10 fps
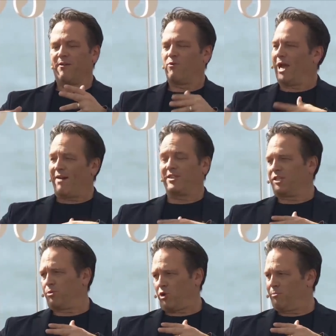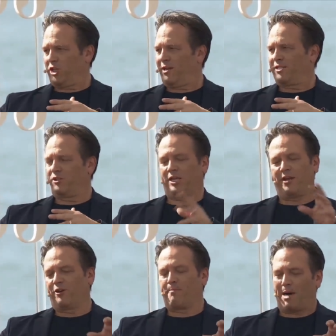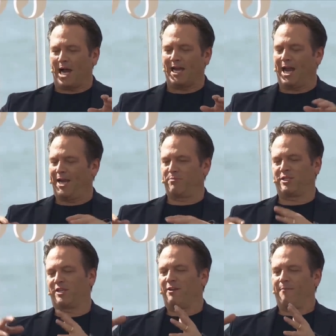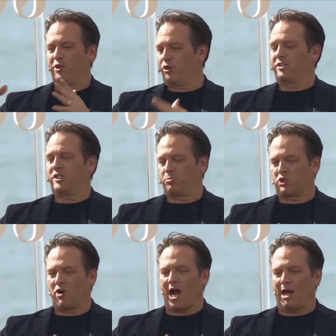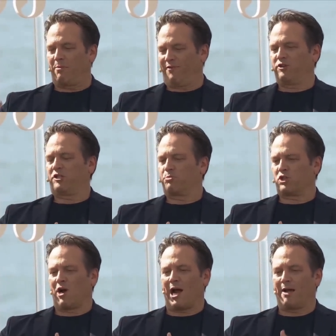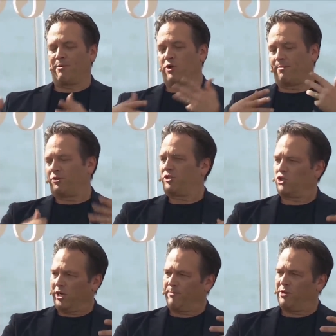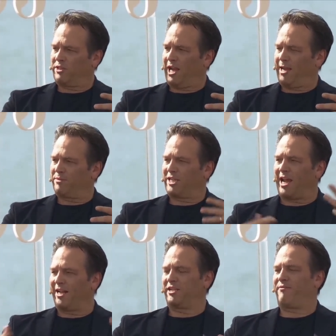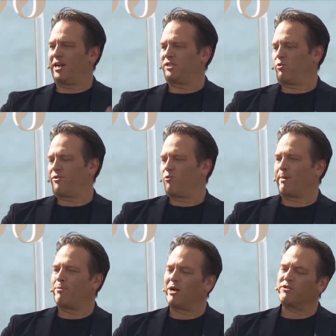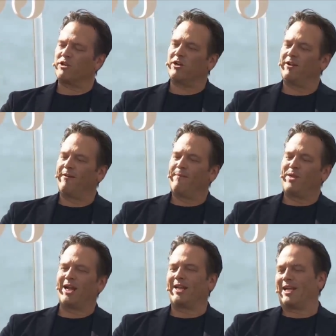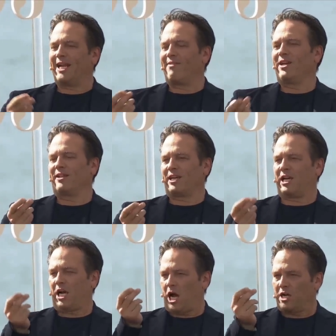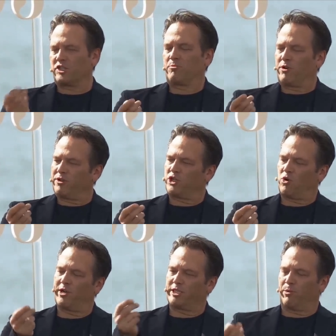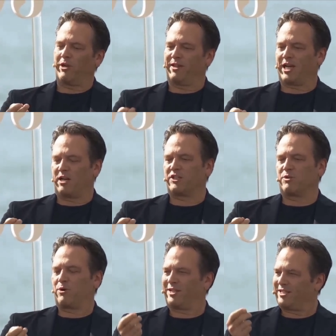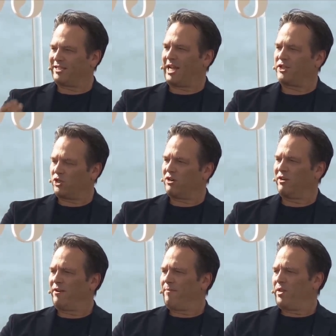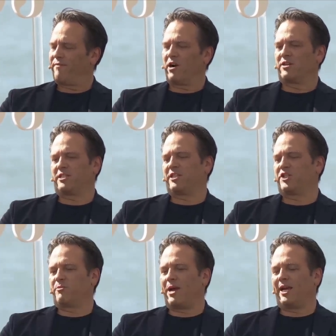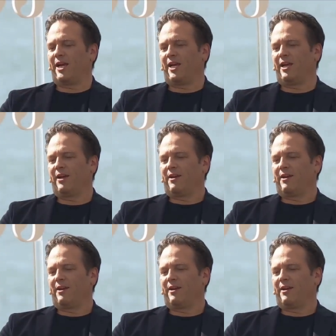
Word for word: We have a subscription, as you say, you can buy games, you can subscribe. If you subscribe, you're able to stream those games to any device with a web browser. And I think giving the customer the choice, putting the customer at the center of our decision making,